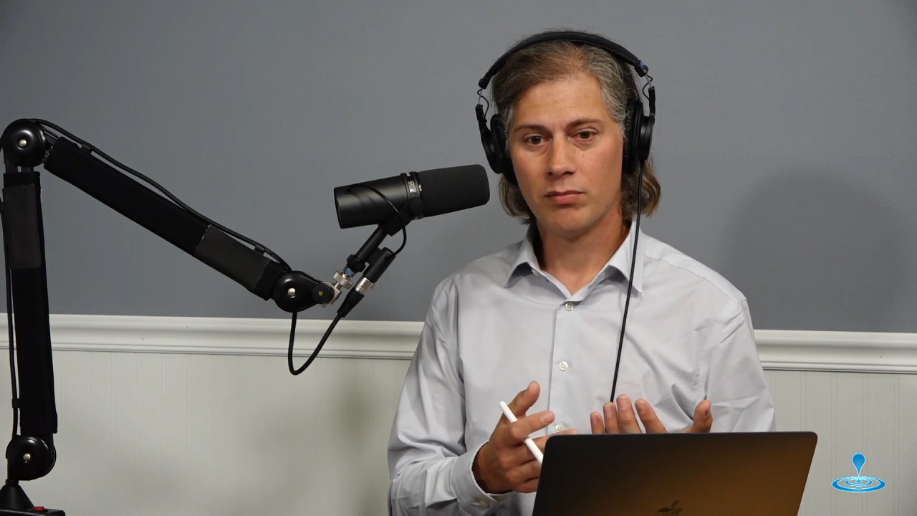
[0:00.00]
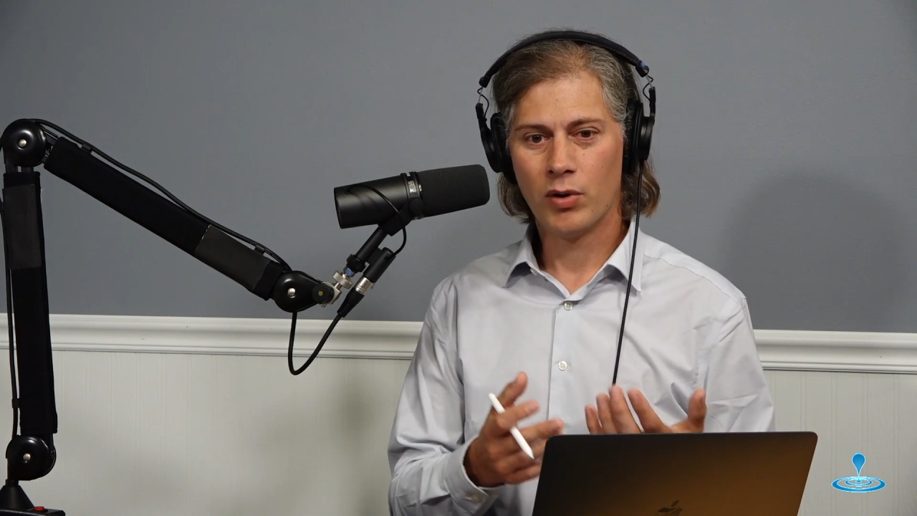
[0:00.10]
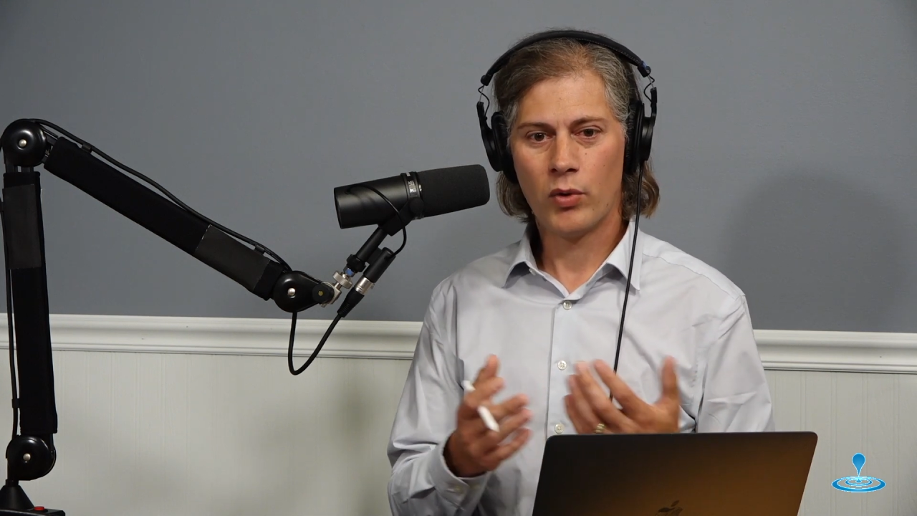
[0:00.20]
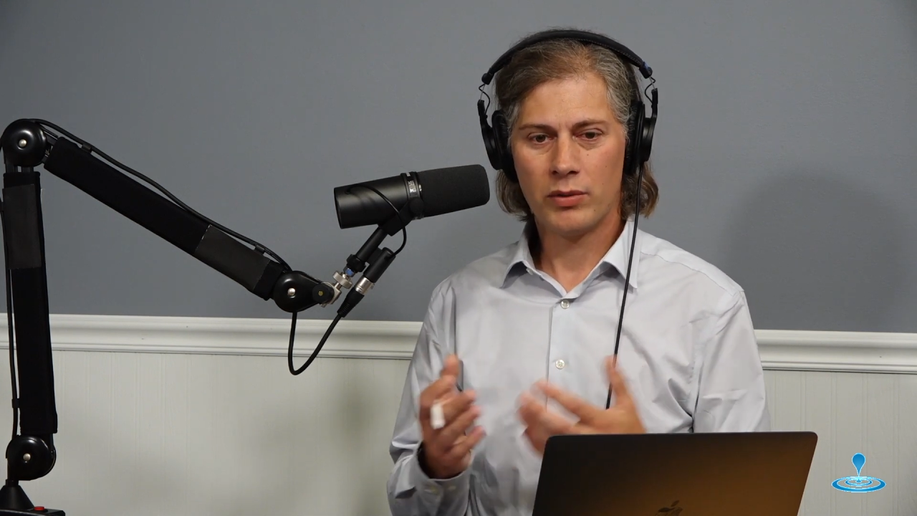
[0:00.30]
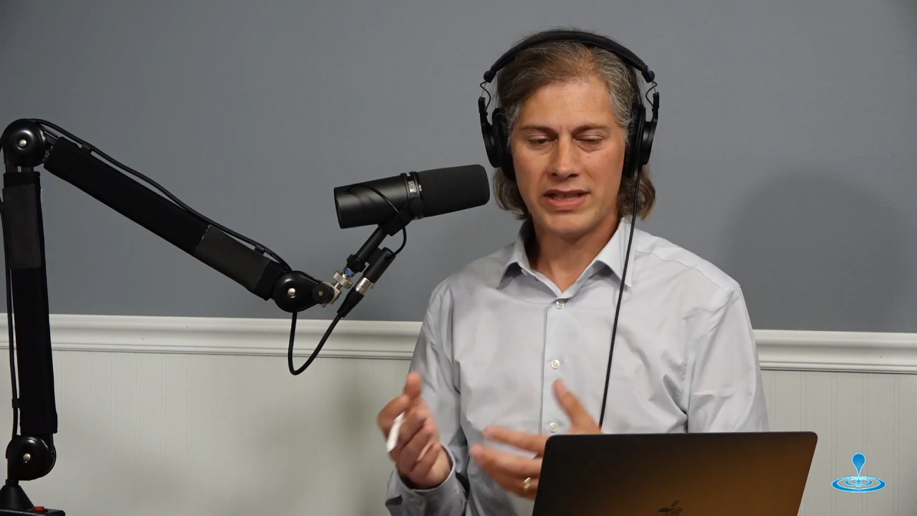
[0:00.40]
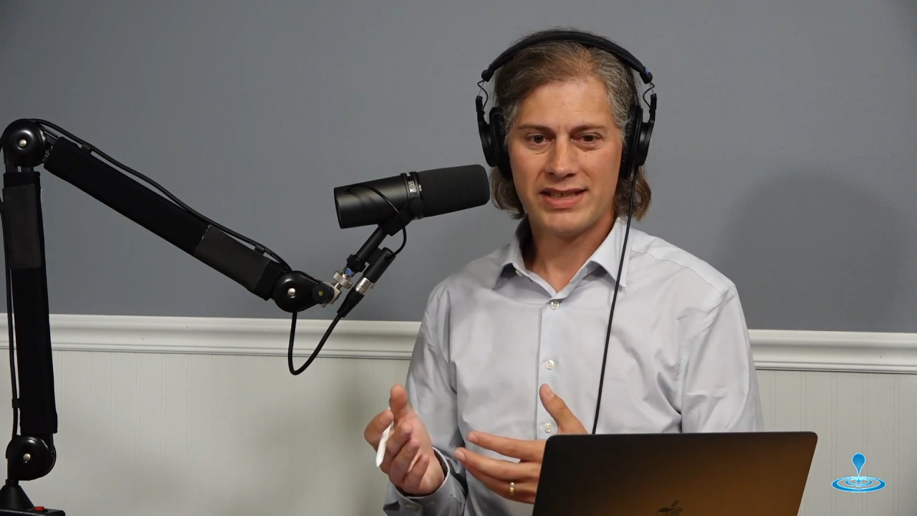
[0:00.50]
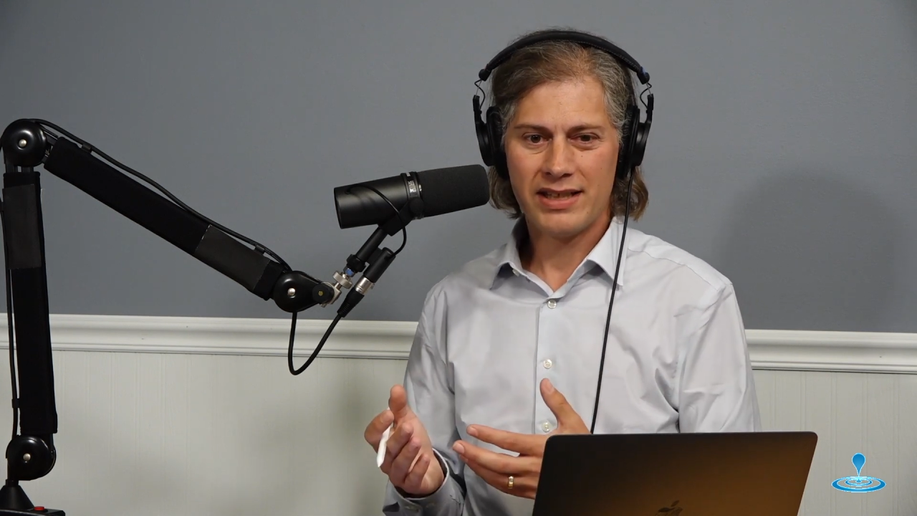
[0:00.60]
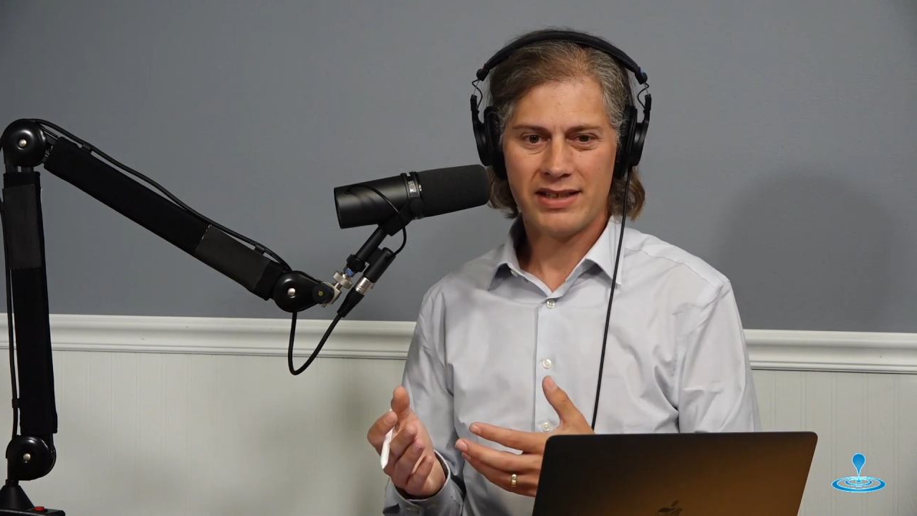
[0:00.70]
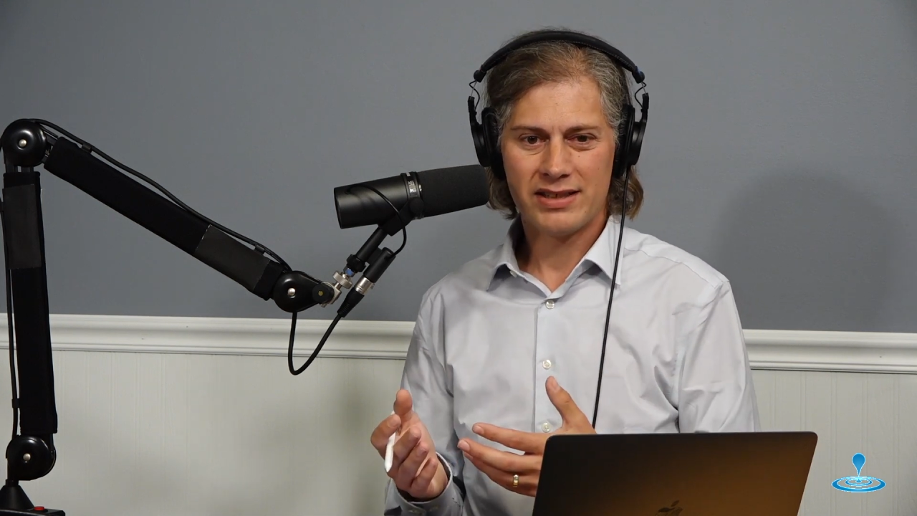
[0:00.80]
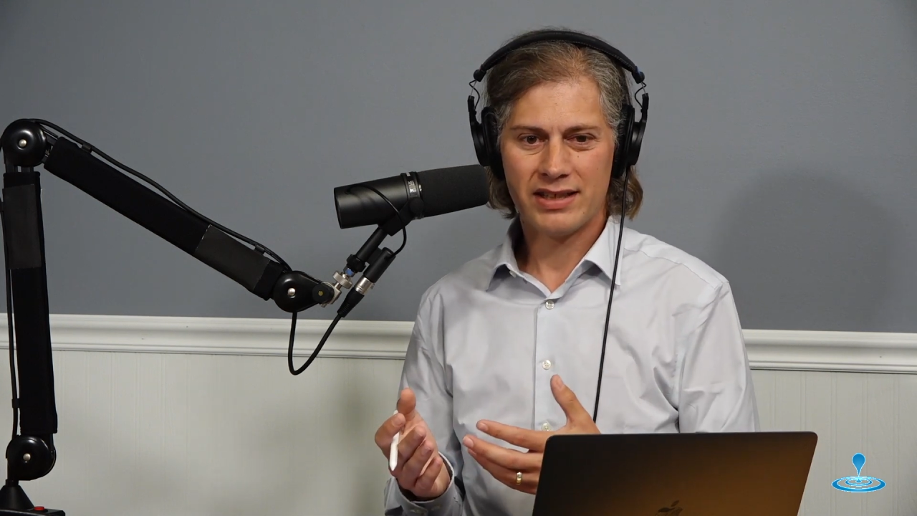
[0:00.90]
But when we see
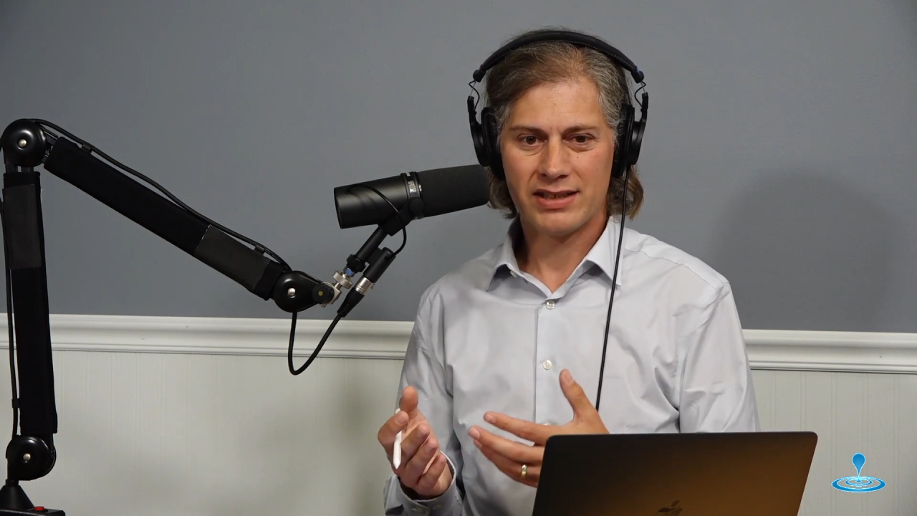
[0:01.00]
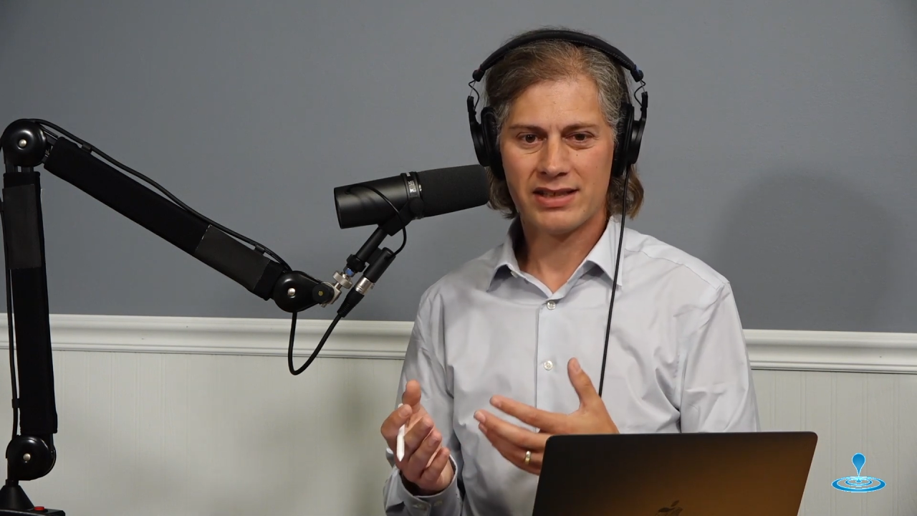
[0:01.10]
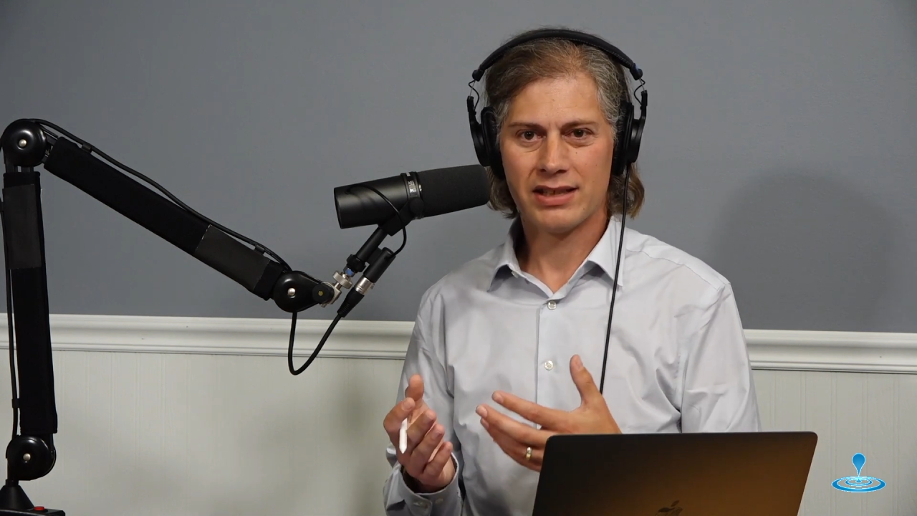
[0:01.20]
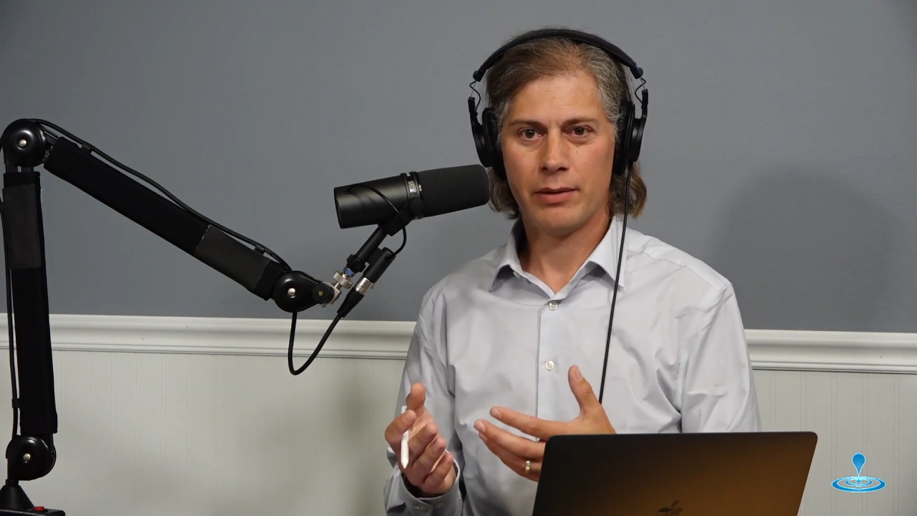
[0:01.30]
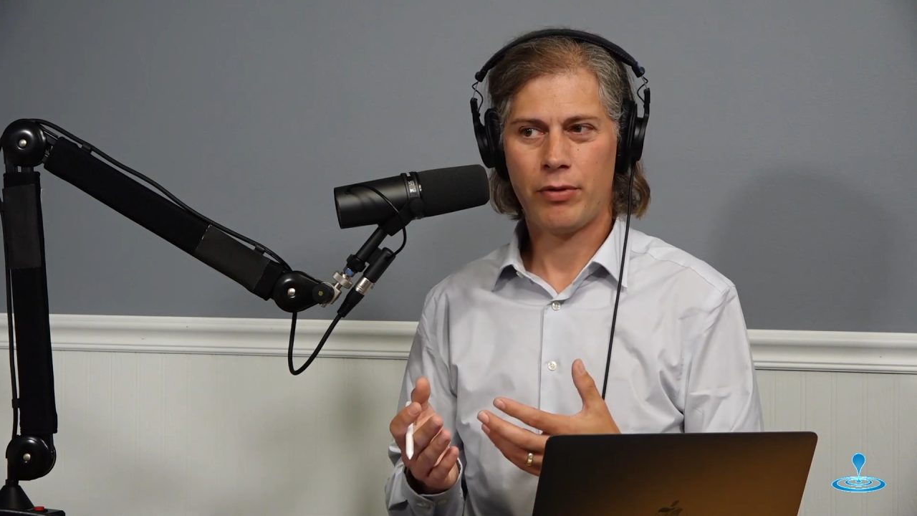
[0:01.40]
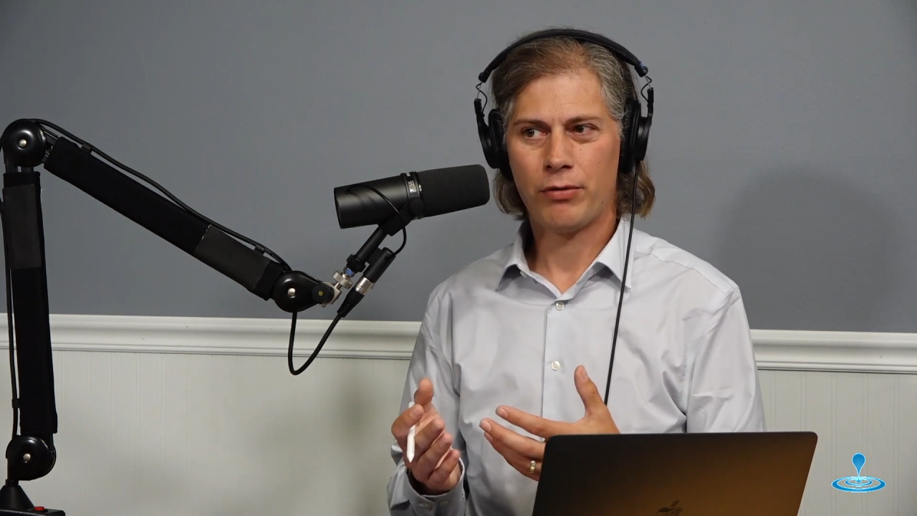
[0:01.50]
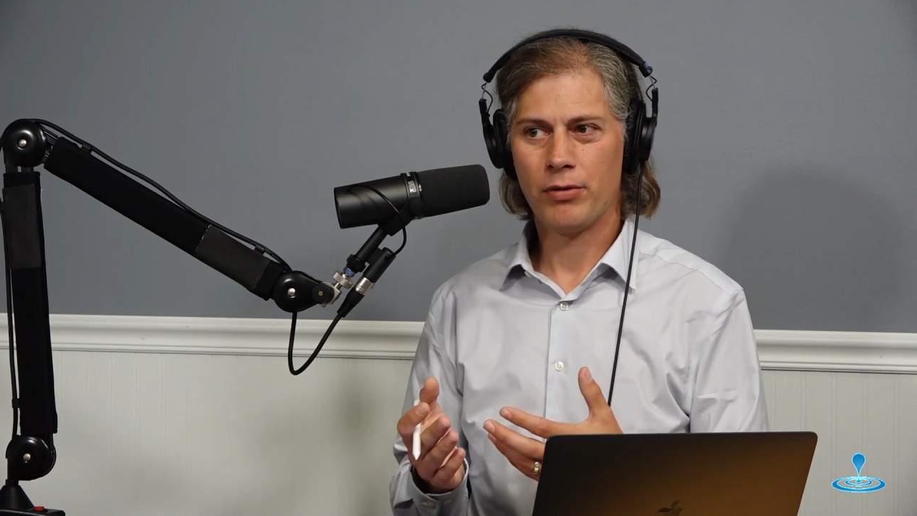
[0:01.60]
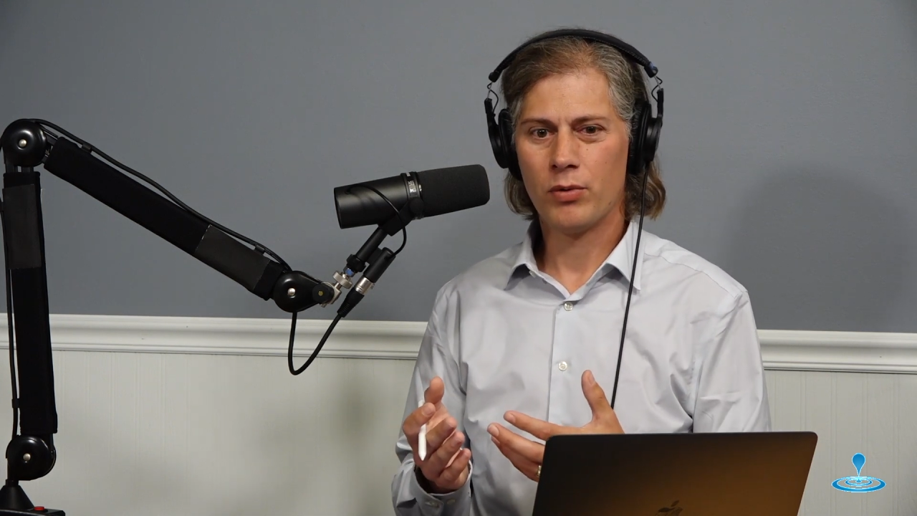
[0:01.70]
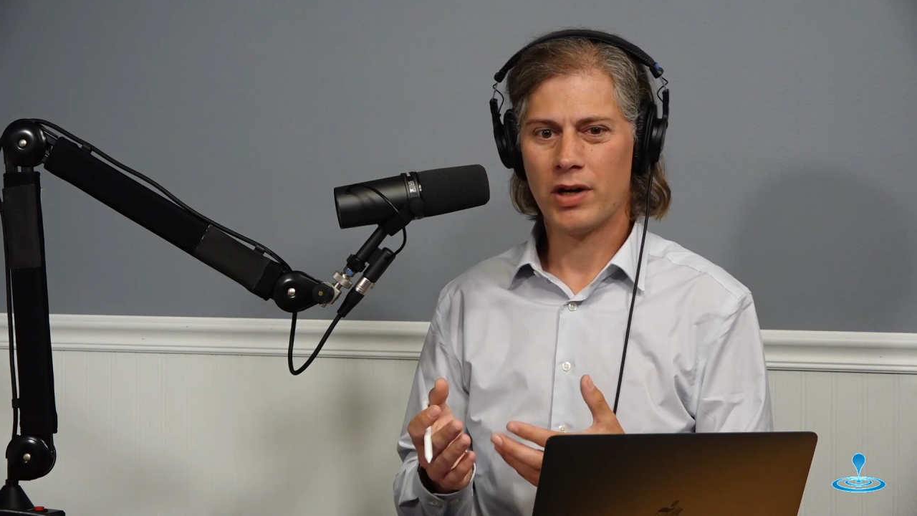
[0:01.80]
these things slip through,